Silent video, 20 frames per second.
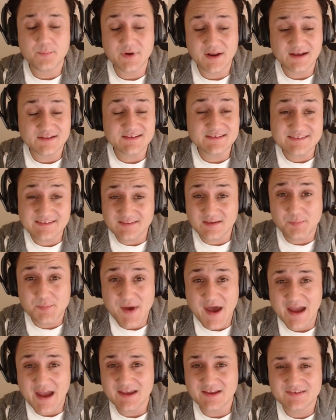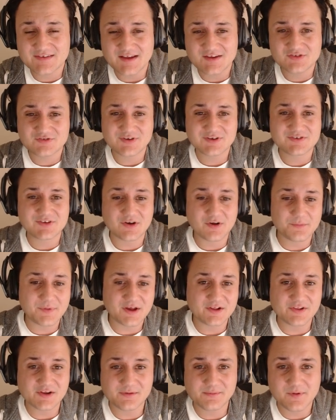But at least it's a back accessory so it'll
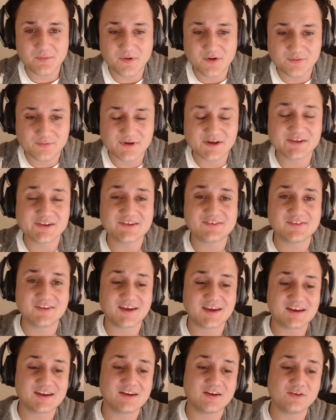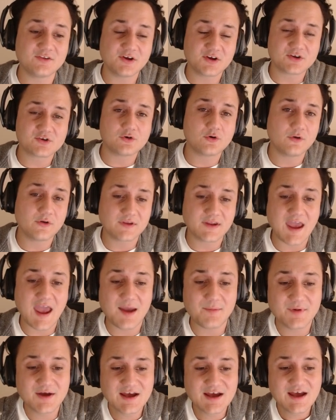be a little bit more realistic and it'll look cool in
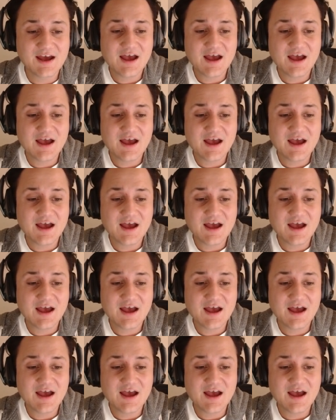game.